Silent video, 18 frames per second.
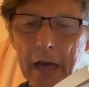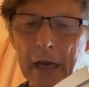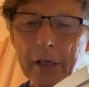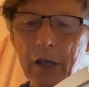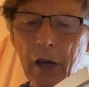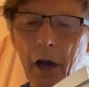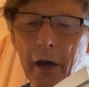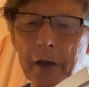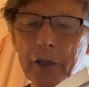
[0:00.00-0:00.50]

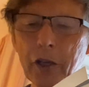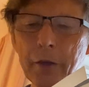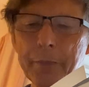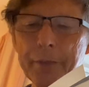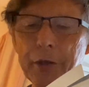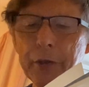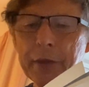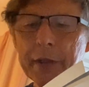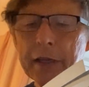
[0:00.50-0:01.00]
God
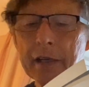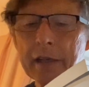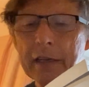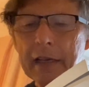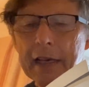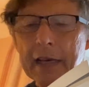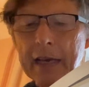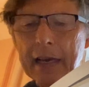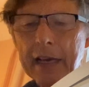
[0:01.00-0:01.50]

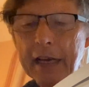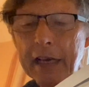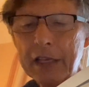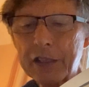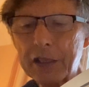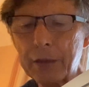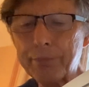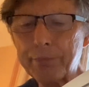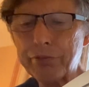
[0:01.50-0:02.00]
communion
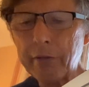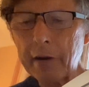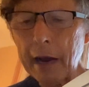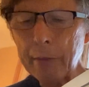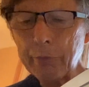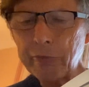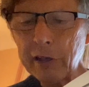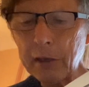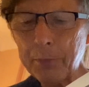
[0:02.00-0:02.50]
is the
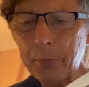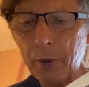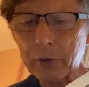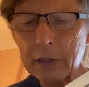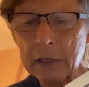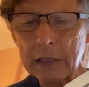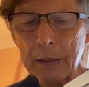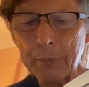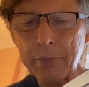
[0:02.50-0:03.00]
primary
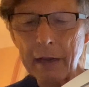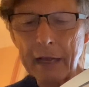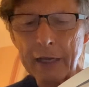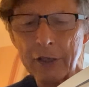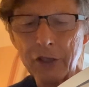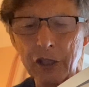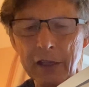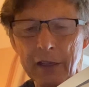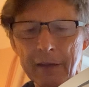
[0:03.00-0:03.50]
bodily
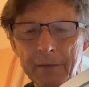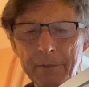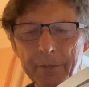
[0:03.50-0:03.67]
pleasure.